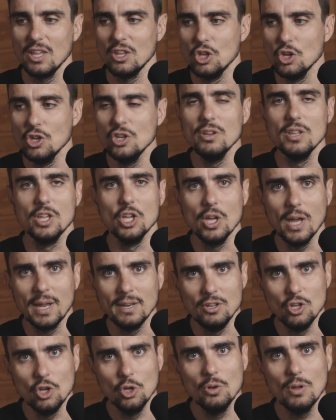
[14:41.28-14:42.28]

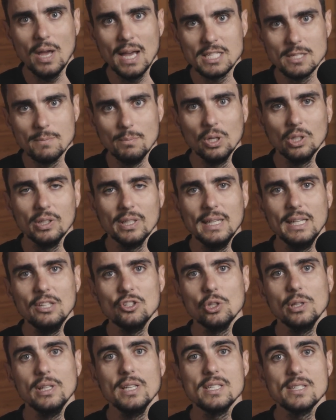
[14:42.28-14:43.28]
you as a builder
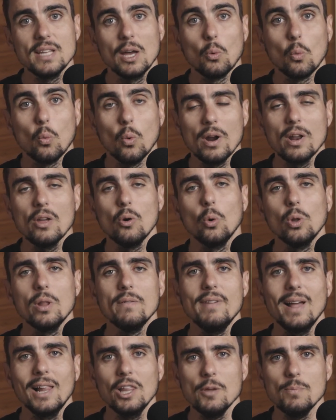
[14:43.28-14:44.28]
need to list out what are all
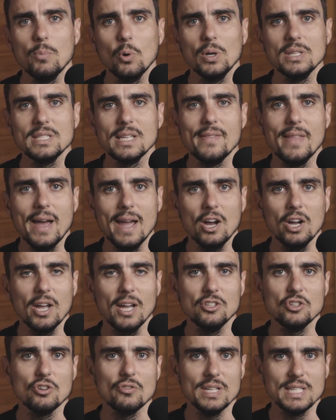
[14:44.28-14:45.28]
the value points that they are
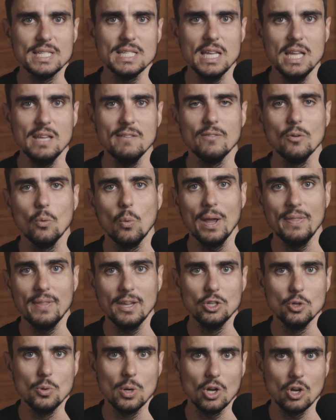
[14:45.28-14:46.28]
going to receive when
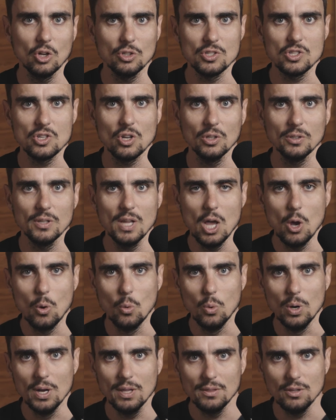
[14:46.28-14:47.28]
they do a consult
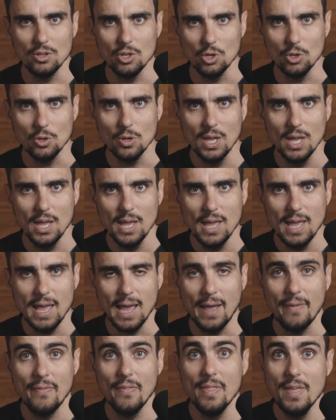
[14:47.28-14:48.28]
with you.
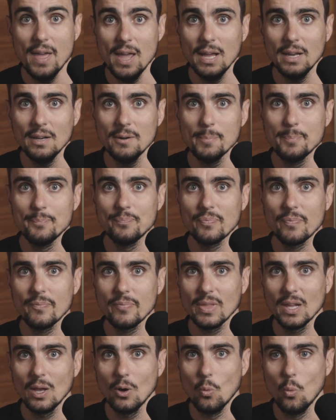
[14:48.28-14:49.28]
And then
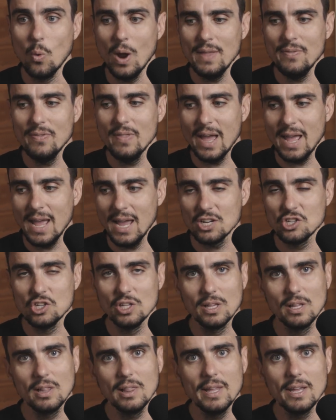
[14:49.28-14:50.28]
when they
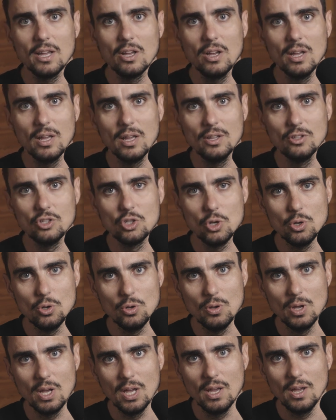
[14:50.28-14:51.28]
actually click
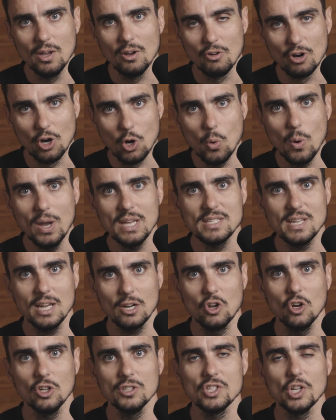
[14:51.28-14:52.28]
to request
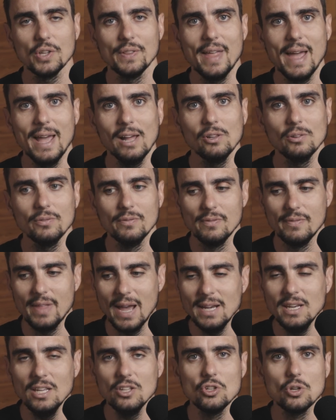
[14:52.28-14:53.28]
that consult,
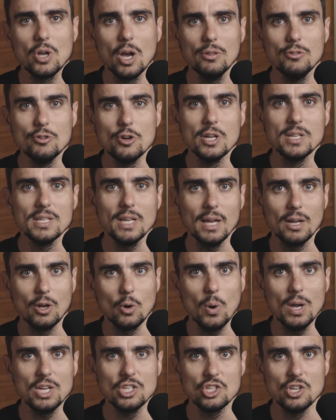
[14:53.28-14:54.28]
they need to go through a
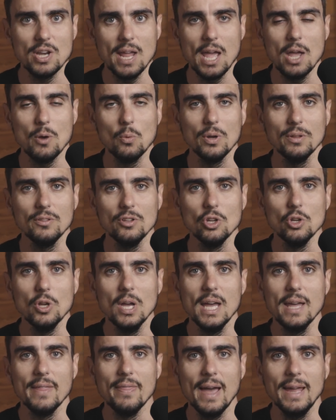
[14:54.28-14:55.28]
questionnaire with you.
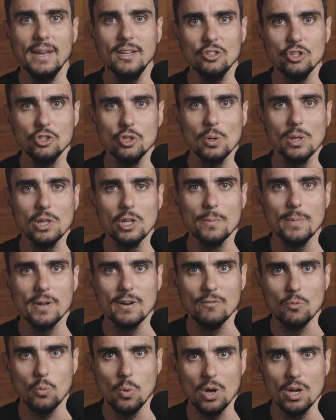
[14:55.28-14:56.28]
They need to do a little
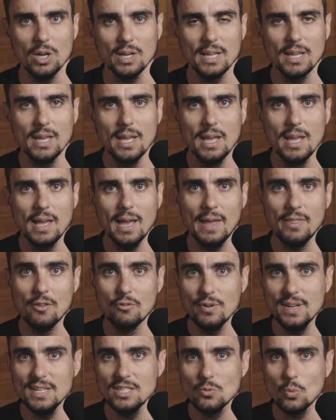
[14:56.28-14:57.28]
bit of work. And
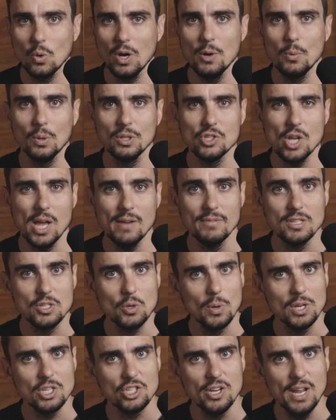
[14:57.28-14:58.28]
the reason why you want to have this
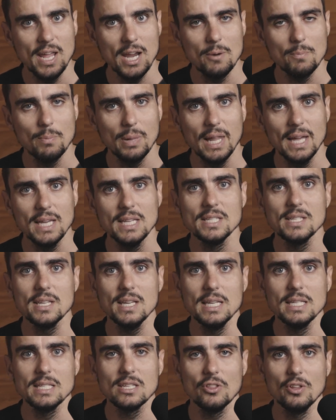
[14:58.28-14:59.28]
questionnaire in place
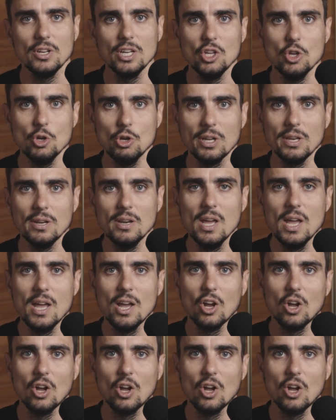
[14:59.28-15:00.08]
is so that you can